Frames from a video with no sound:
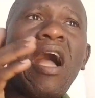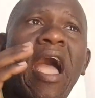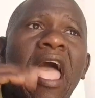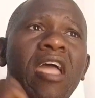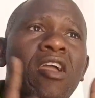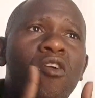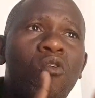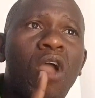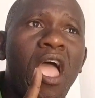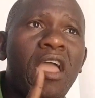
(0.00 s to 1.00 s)
I,
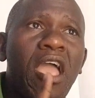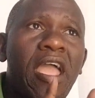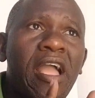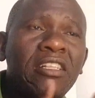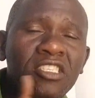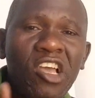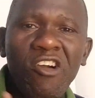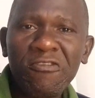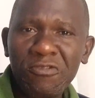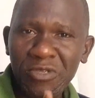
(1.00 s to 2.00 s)
I can't show
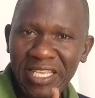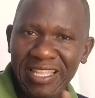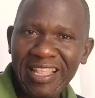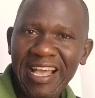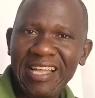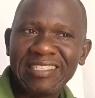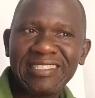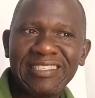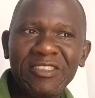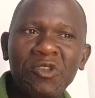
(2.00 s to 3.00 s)
off to say that
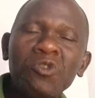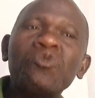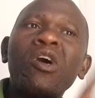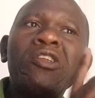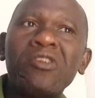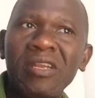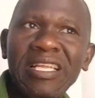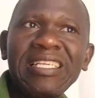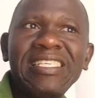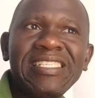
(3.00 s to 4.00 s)
those who had
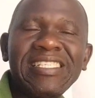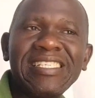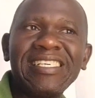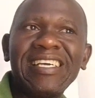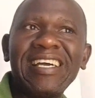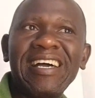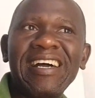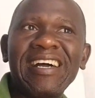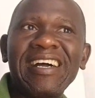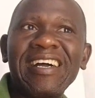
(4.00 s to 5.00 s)
already
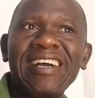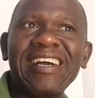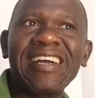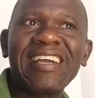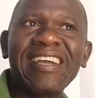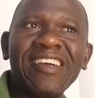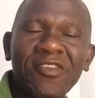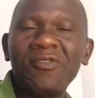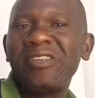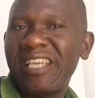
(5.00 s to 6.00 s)
uh,
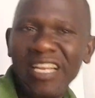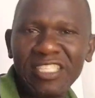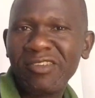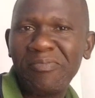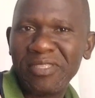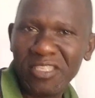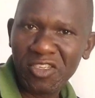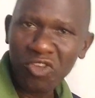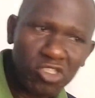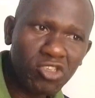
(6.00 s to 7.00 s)
grown a little bit in
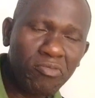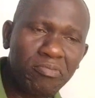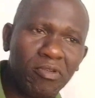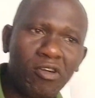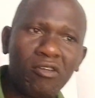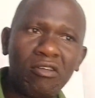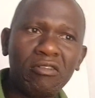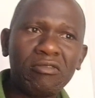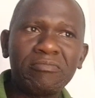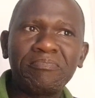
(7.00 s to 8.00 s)
YouTube, or
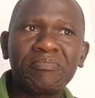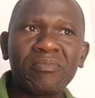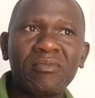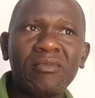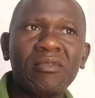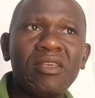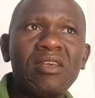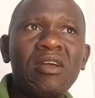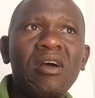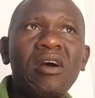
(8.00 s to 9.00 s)

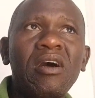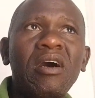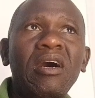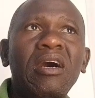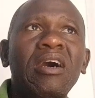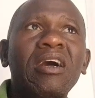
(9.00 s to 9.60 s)
uh,